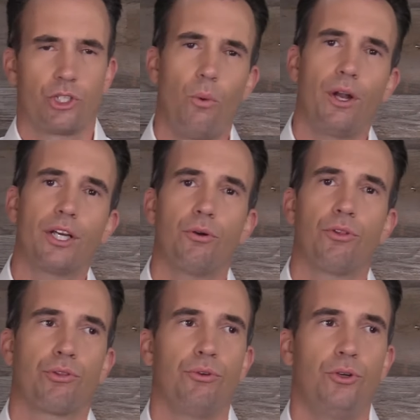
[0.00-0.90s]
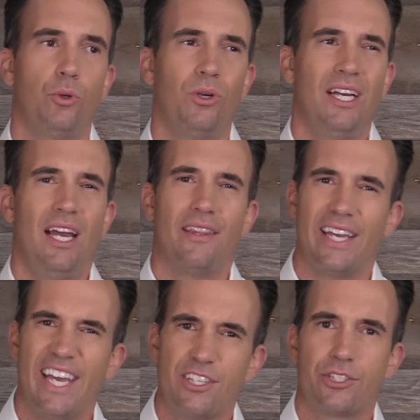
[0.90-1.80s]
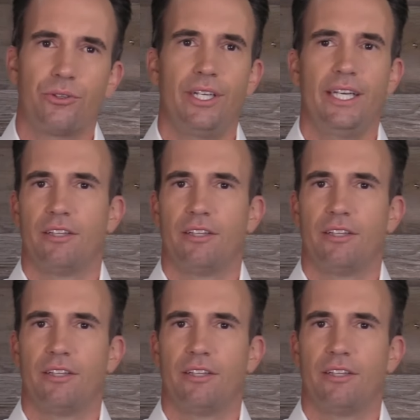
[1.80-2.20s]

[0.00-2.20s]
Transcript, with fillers: So I want to go through the history